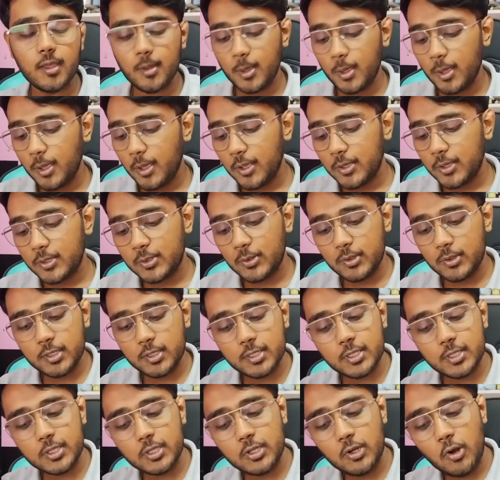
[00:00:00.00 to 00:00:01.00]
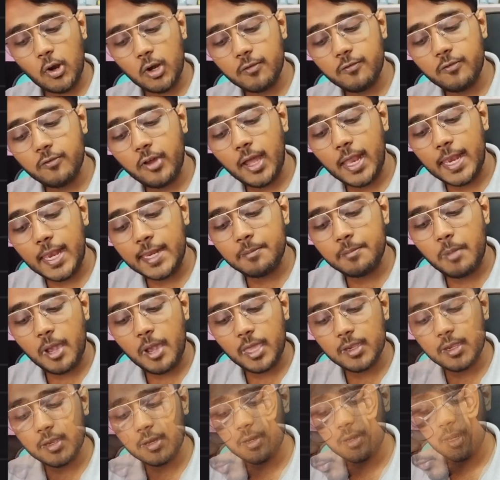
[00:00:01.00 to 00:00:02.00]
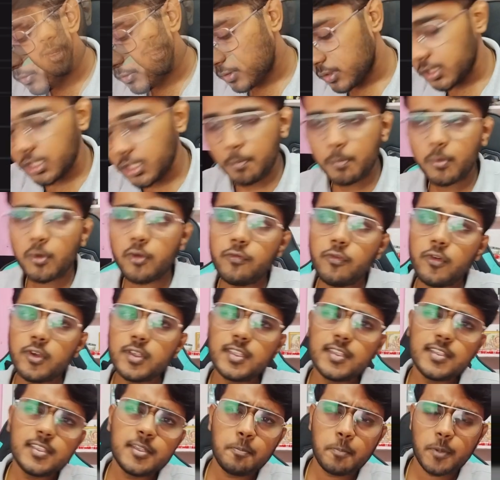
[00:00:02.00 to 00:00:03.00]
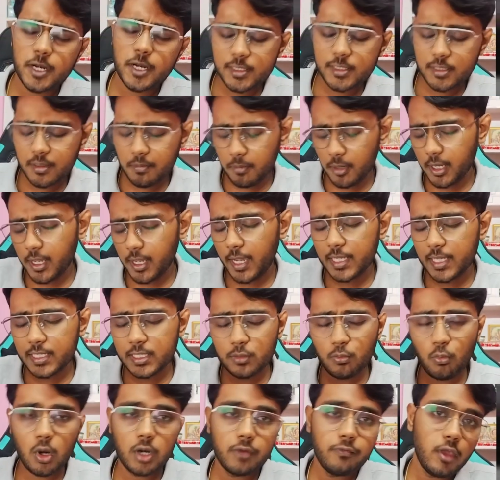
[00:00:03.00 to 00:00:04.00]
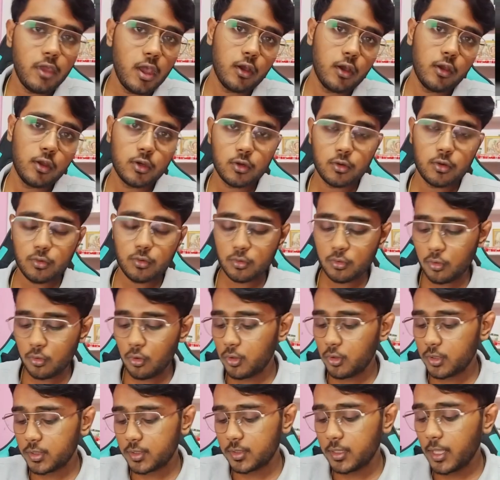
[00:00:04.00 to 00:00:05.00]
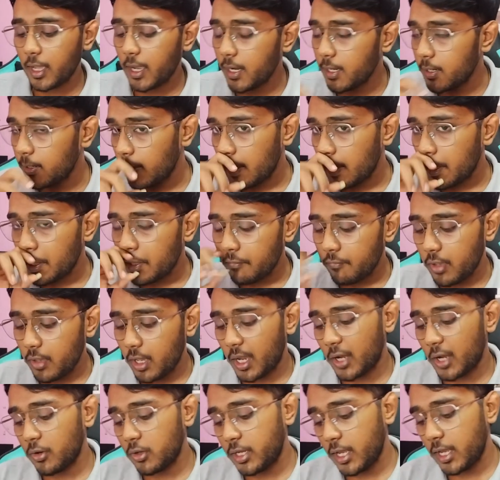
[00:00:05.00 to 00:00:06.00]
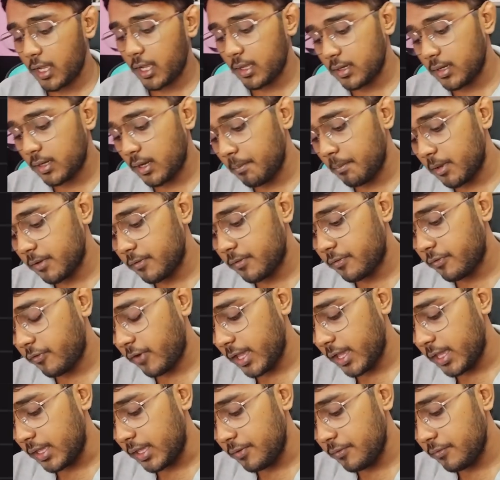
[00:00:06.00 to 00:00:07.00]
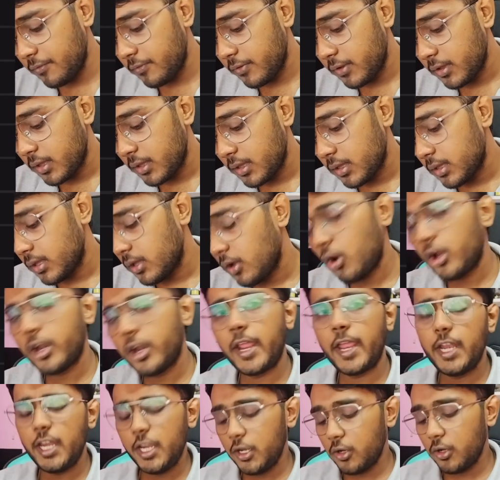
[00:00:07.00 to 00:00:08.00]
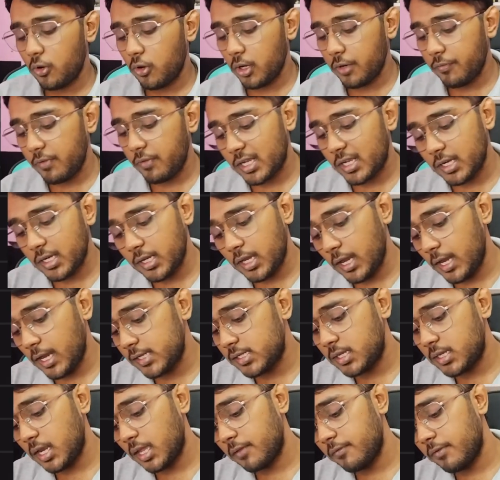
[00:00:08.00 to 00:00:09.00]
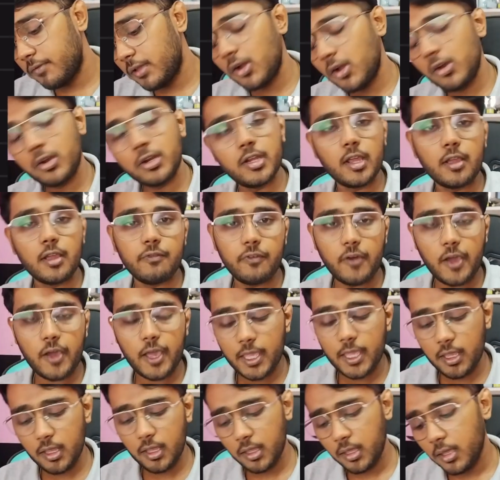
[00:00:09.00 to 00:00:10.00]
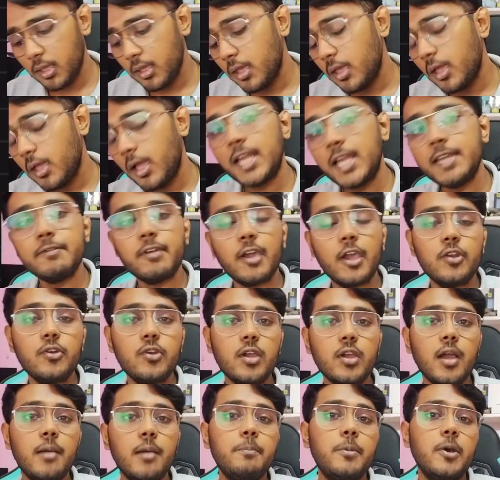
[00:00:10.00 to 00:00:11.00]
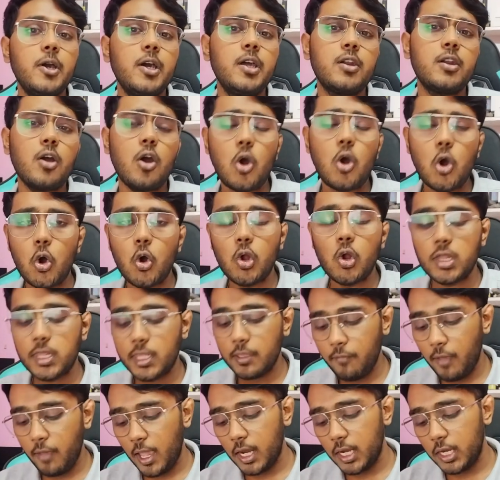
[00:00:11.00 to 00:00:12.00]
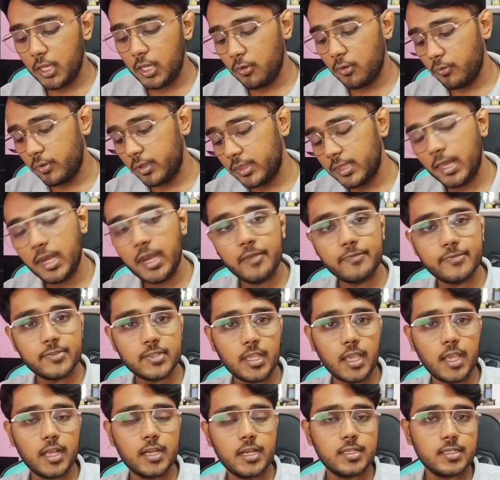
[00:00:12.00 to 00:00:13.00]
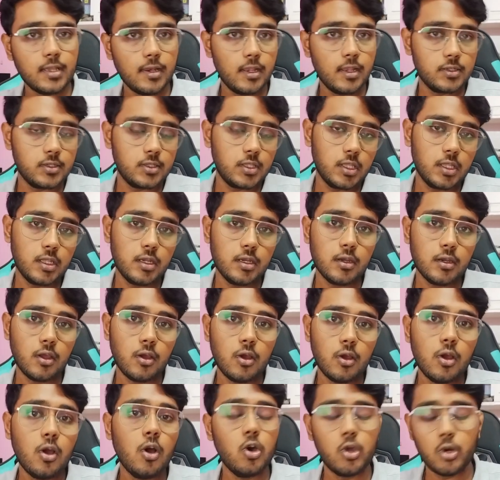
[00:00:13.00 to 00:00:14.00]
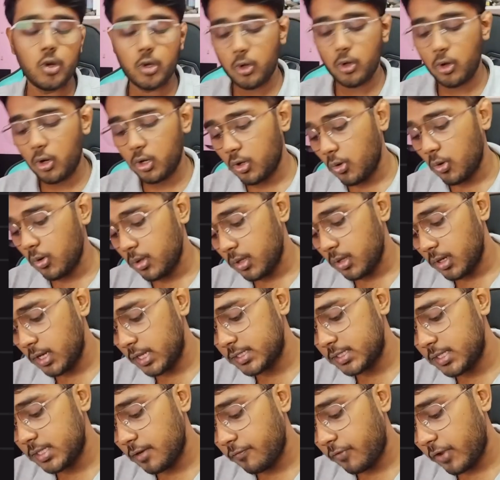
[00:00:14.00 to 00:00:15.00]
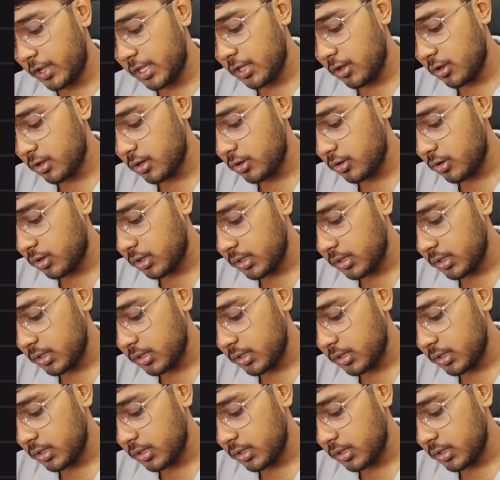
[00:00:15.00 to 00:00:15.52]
So this is not a valid binary tree. The brute force is pretty simple, guys. What we are going to do is that we are going to take a number 5 or any node. We are going to we are going to take a 5 and we're going to compare all the value in the left side is less than or not, less than 5 or not.